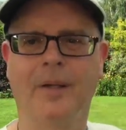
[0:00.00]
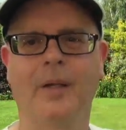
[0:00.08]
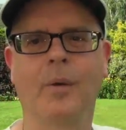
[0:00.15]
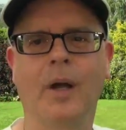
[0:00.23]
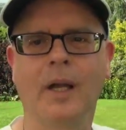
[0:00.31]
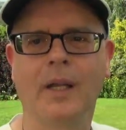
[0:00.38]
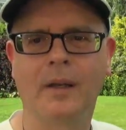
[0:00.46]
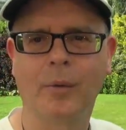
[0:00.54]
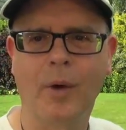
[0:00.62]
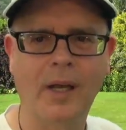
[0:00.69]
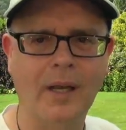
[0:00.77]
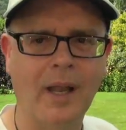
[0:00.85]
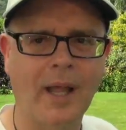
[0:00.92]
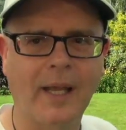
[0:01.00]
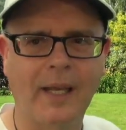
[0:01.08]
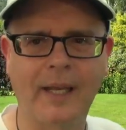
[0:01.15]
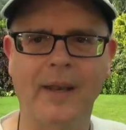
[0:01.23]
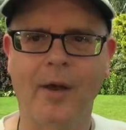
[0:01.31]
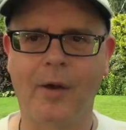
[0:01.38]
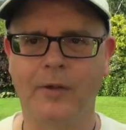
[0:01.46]
Quite
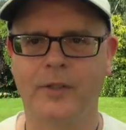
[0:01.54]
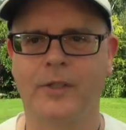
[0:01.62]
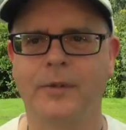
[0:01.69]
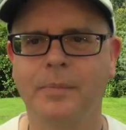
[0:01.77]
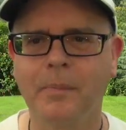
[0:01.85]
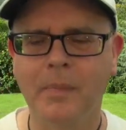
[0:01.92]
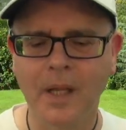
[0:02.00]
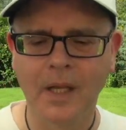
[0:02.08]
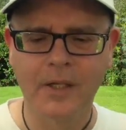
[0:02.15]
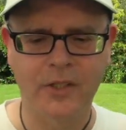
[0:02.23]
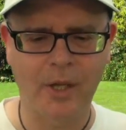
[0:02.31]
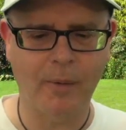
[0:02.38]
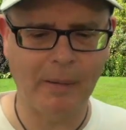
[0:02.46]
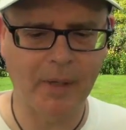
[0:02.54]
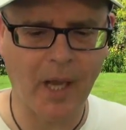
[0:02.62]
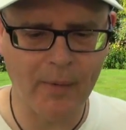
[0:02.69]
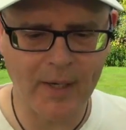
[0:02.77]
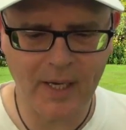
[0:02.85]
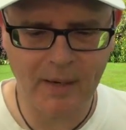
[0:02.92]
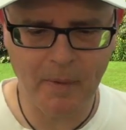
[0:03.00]
likely not. So I'm
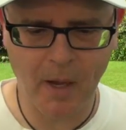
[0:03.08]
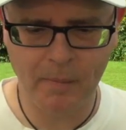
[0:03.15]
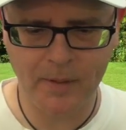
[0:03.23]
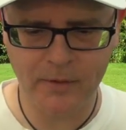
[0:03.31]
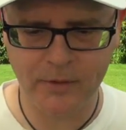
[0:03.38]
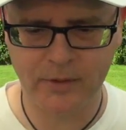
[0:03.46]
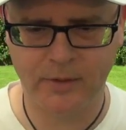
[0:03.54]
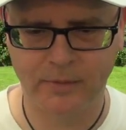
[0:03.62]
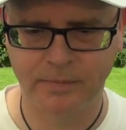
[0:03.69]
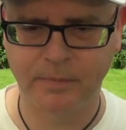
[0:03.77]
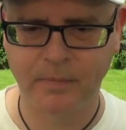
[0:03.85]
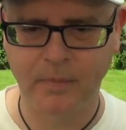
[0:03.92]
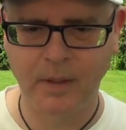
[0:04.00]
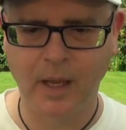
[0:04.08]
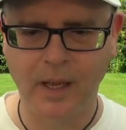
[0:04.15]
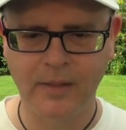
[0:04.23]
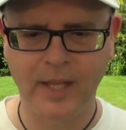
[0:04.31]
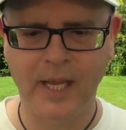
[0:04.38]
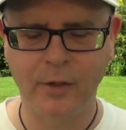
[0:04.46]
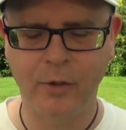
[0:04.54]
going in a moment,
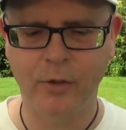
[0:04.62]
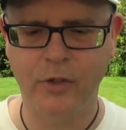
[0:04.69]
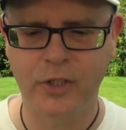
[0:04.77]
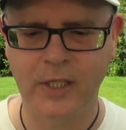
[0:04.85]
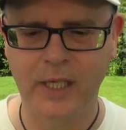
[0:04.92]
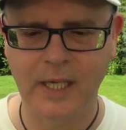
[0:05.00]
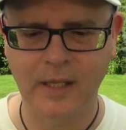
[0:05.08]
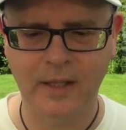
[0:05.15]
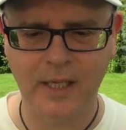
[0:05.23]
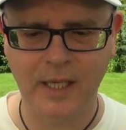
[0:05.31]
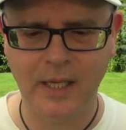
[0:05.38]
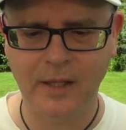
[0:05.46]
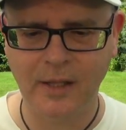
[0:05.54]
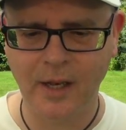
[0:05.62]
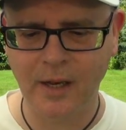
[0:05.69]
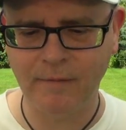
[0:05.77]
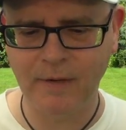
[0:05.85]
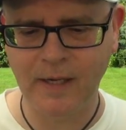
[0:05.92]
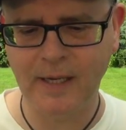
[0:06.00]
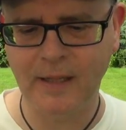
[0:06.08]
and there you could see the
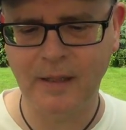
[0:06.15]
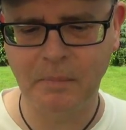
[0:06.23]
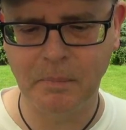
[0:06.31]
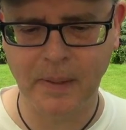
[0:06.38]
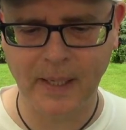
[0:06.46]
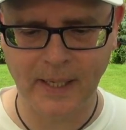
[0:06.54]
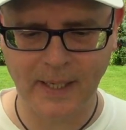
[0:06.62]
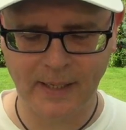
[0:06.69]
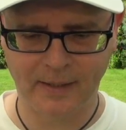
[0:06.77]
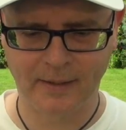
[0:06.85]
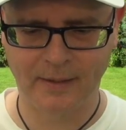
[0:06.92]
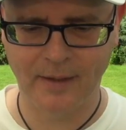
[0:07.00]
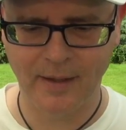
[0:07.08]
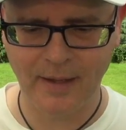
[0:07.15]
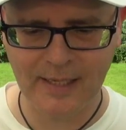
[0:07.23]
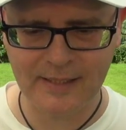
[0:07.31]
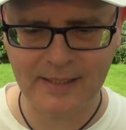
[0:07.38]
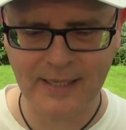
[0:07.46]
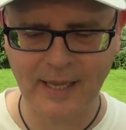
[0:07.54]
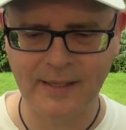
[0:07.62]
lovely little bee.
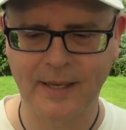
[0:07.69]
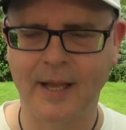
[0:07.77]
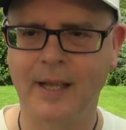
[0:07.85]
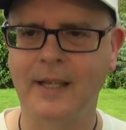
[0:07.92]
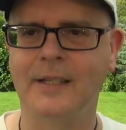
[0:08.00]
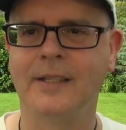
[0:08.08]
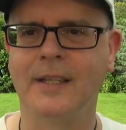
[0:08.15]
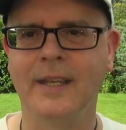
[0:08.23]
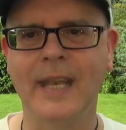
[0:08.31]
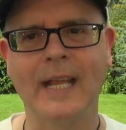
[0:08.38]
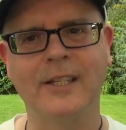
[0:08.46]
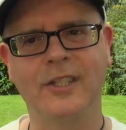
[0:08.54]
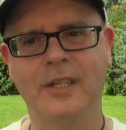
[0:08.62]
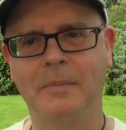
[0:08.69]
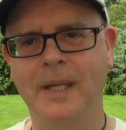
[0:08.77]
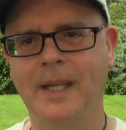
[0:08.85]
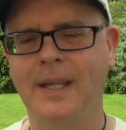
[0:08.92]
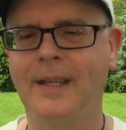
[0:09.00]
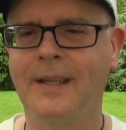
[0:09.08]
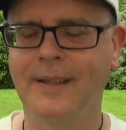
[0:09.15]
Isn't that nice? Next to me.